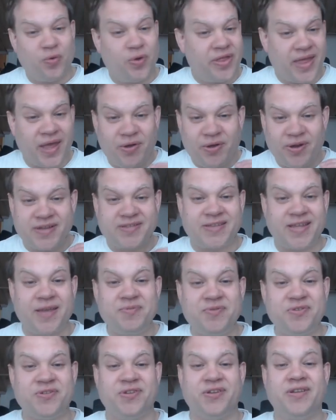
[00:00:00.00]
without
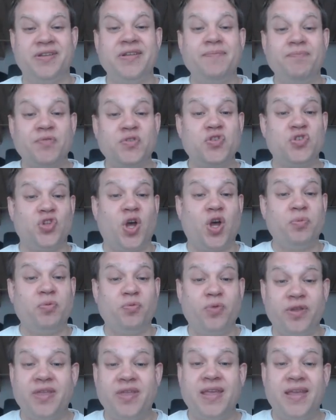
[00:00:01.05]
exception, stopped
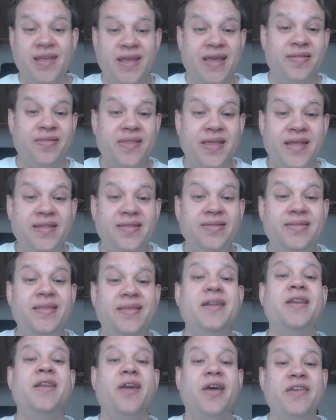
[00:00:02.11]
with, and then the
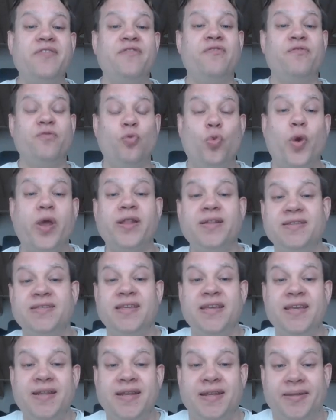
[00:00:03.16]
knife went
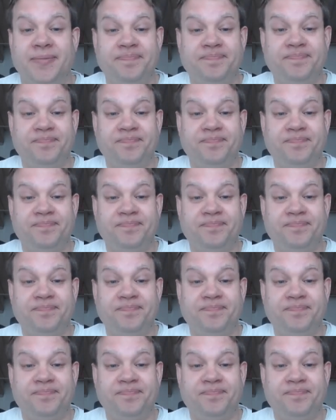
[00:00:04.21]
in.